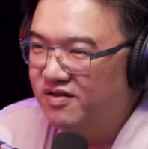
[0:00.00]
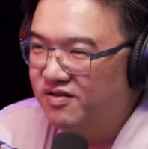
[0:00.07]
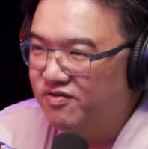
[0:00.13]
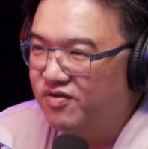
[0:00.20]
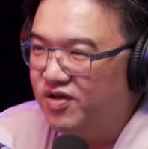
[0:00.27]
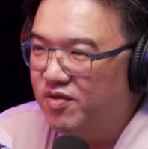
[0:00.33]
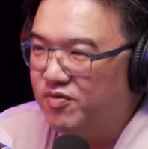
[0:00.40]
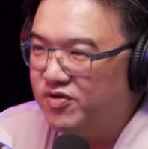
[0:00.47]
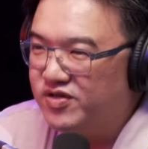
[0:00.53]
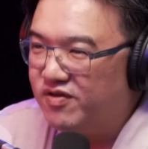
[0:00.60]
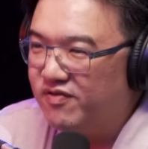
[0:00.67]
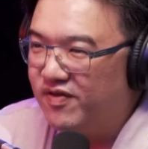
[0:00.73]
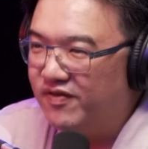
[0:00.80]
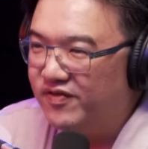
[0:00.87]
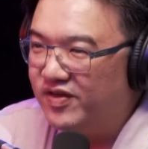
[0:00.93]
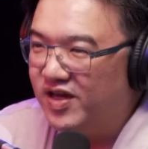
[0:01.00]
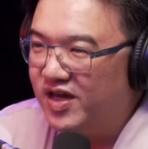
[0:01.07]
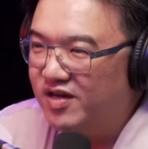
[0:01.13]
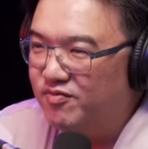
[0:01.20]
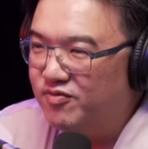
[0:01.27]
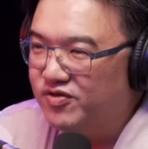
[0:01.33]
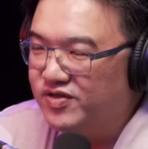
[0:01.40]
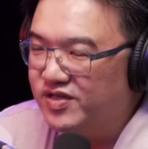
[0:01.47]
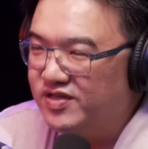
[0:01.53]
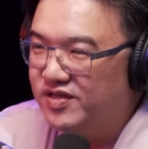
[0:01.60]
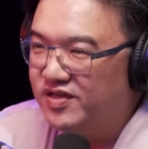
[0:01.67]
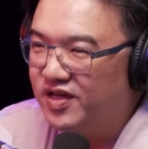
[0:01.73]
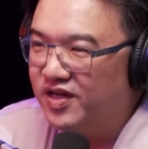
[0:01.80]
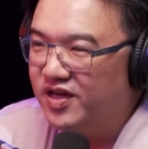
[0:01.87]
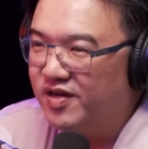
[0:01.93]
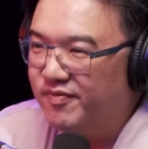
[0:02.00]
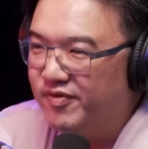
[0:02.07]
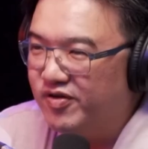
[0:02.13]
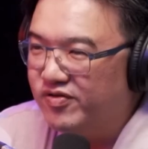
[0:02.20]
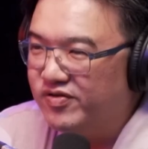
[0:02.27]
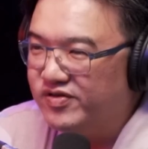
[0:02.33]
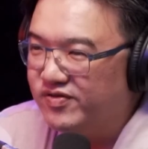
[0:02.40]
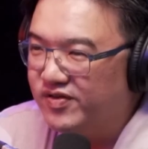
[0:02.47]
you name yourself after animals as a nickname and all, it's